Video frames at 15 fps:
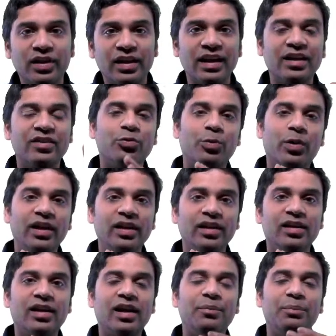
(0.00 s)
next 1
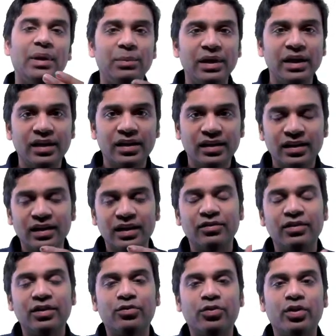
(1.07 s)
year and maybe
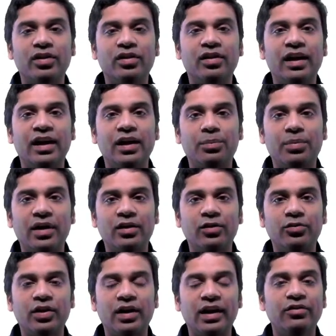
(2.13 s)
even for a greater part of
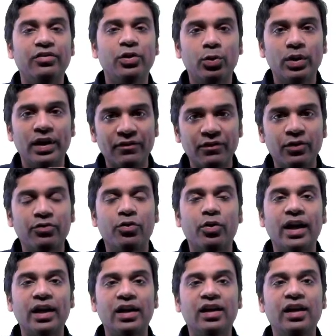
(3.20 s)
your life, you will never
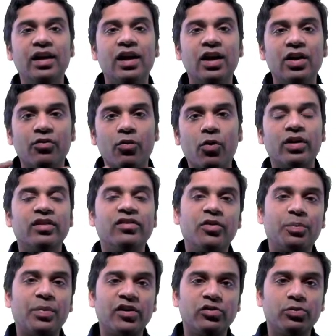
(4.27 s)
forget what is the
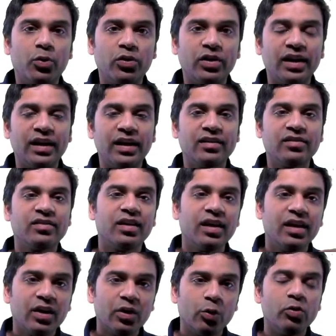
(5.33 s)
passport index,
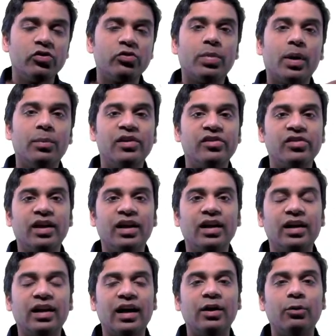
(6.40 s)
who is publishing
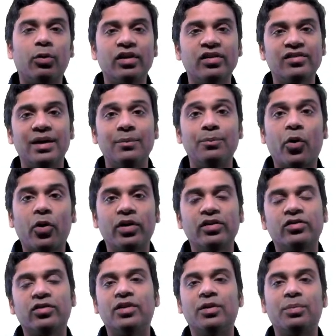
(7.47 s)
it, and what is the importance
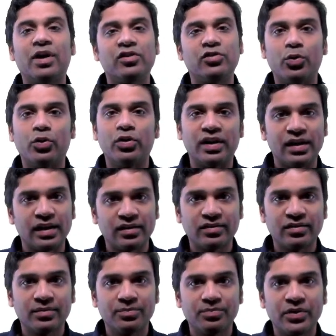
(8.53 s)
of the passport
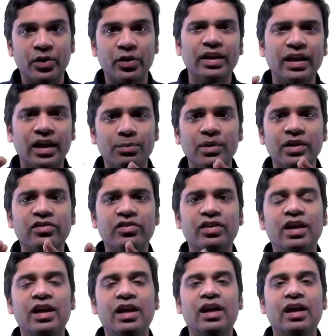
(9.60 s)
index. Okay, that much
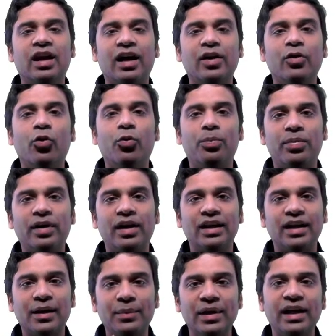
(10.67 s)
I hope it
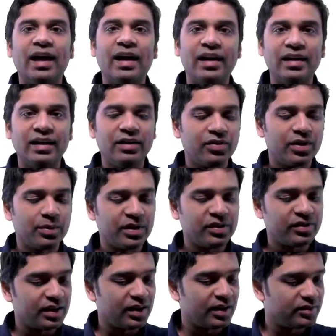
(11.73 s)
can be guaranteed from this
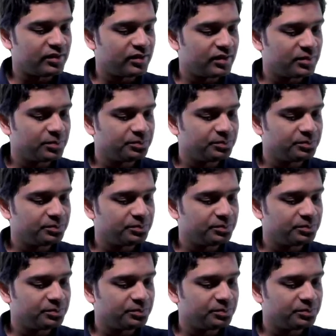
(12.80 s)
class.